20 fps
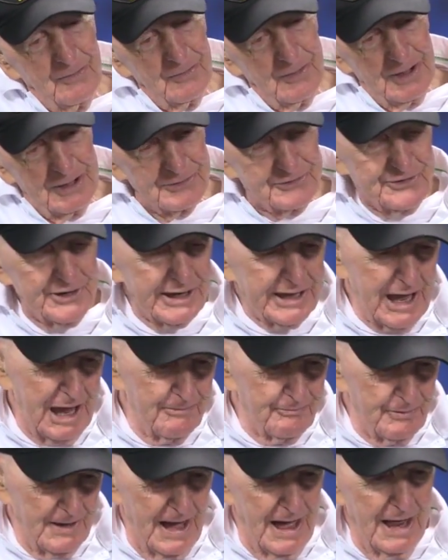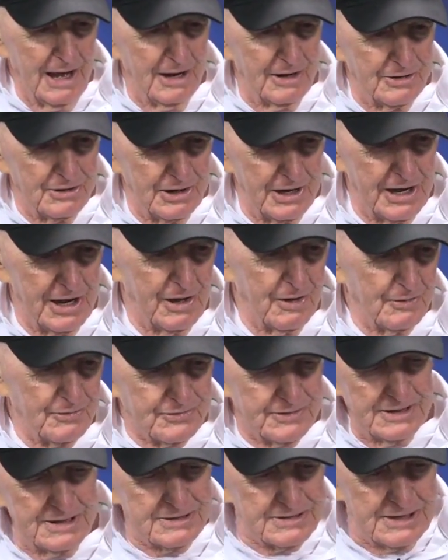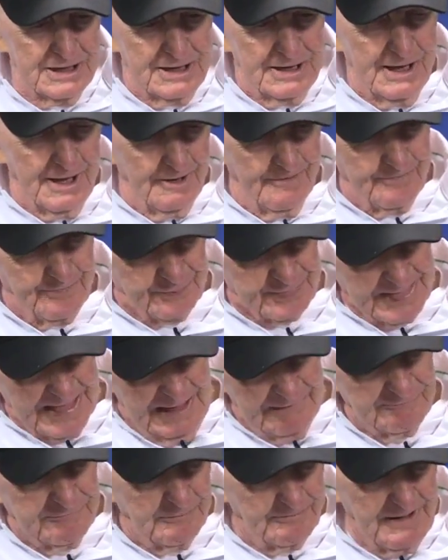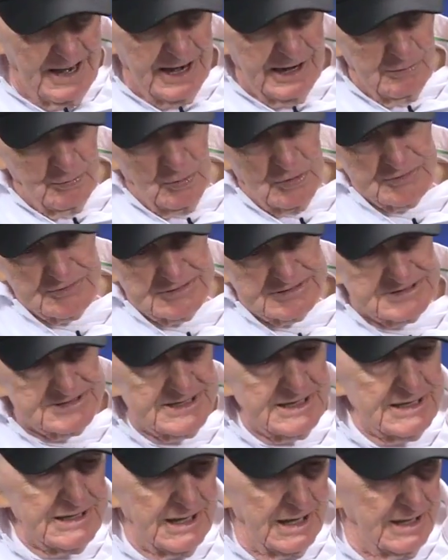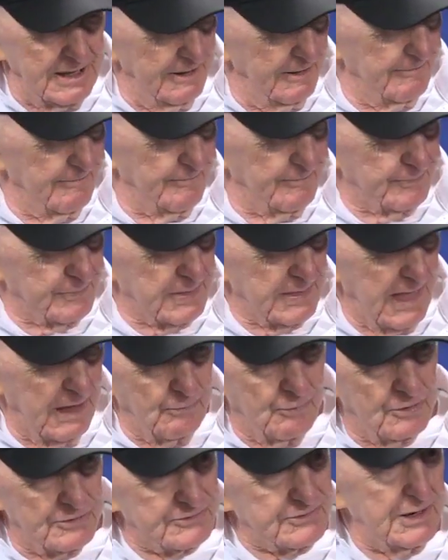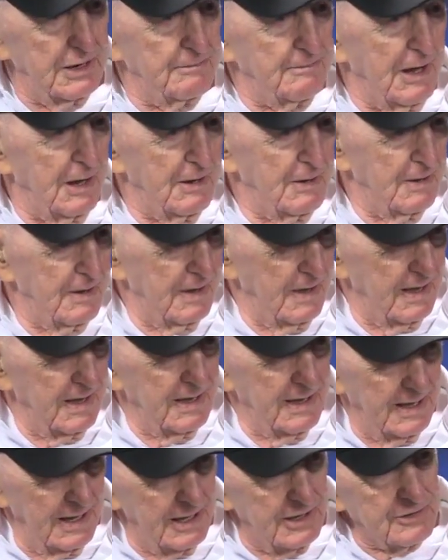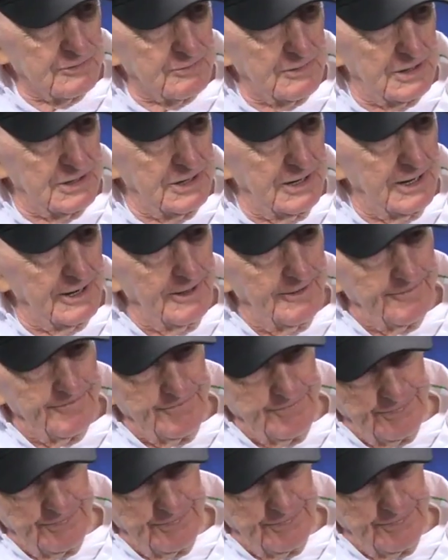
Well, she kept hollering, you know. She said, everybody wants to see you. They want to see my husband, you know.